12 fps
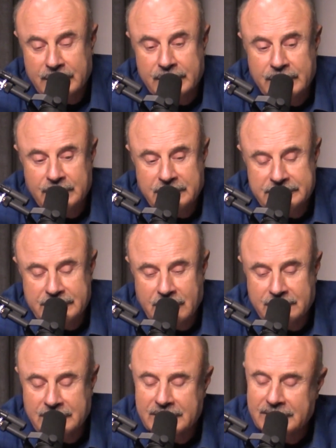You
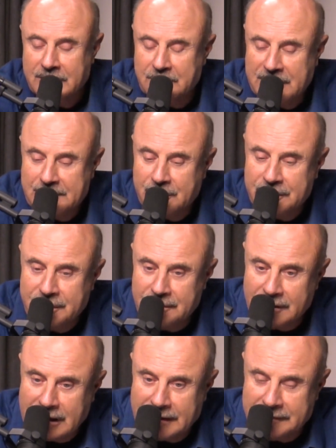deserve it. The people
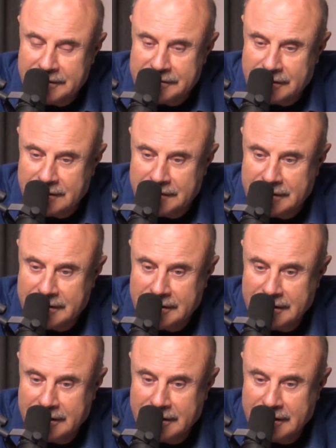you love deserve it.